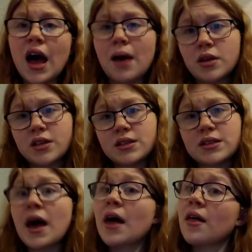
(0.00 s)

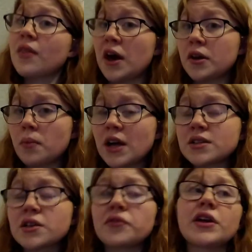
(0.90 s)
Hammer's The Hound of the
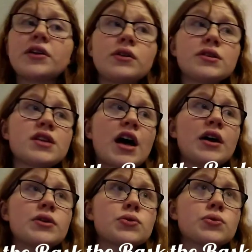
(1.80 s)
Baskervilles
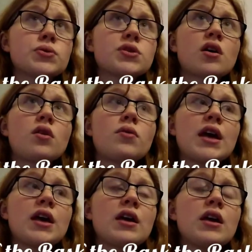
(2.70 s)
and also
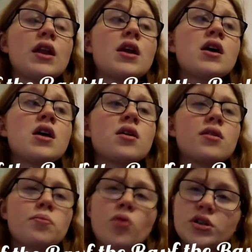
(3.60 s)
in
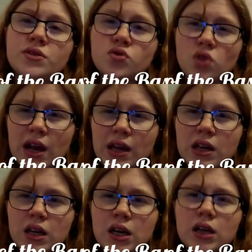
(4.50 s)
The Brides of
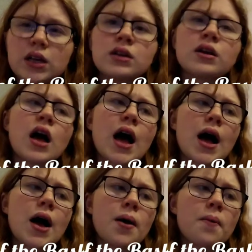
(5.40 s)
Dracula.
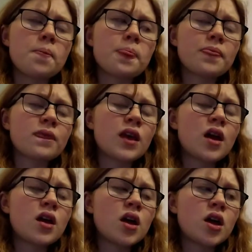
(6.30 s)

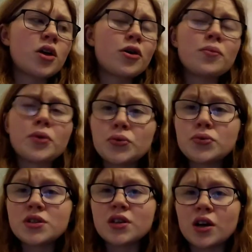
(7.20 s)
But
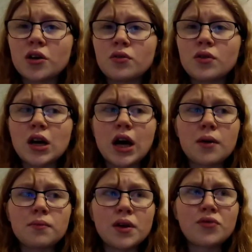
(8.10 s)
also,
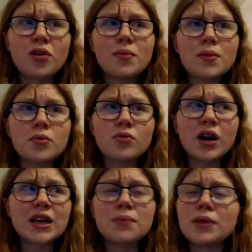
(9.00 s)
if I remember
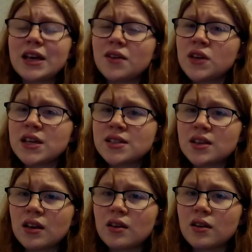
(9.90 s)
rightly, I believe
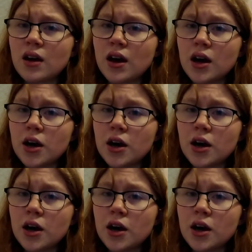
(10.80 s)
he's in